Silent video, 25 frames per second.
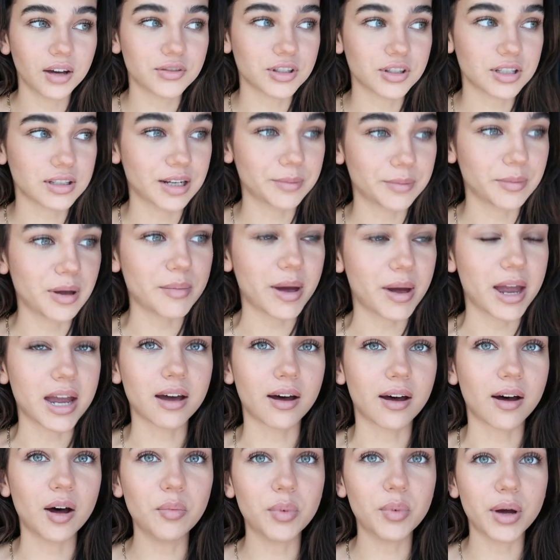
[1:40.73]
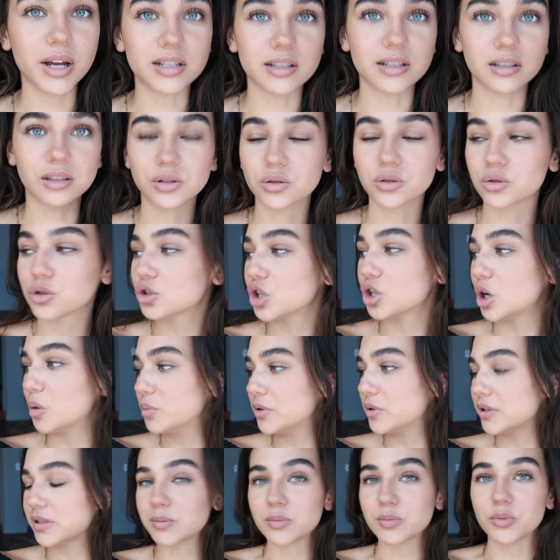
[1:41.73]
just done my makeup. I did a little
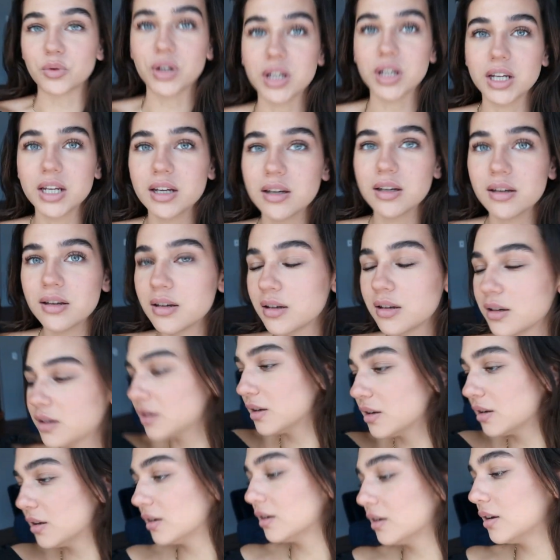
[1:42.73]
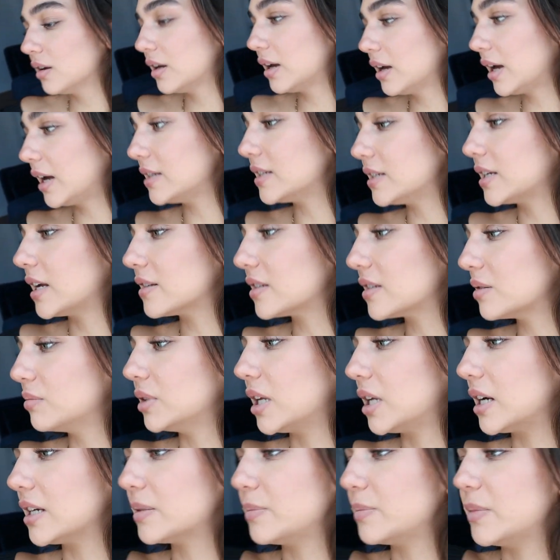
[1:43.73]
shop this morning. Had to get some
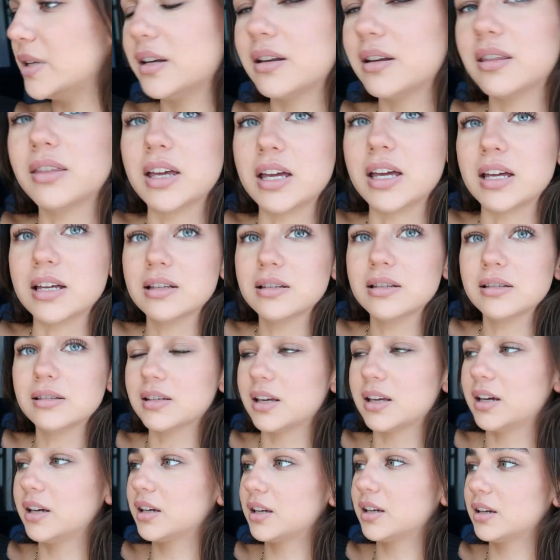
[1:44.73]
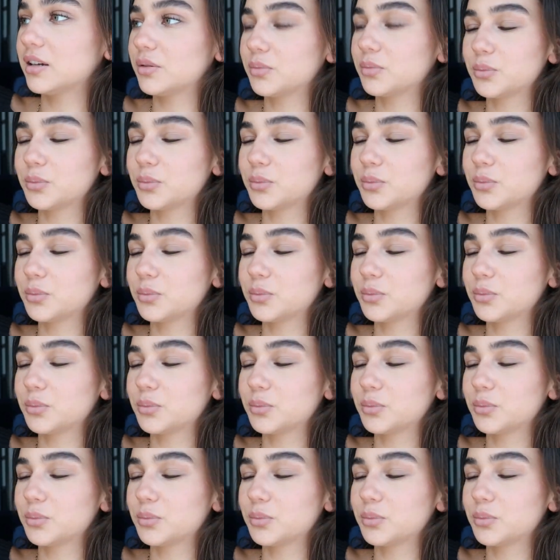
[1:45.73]
last minute things, like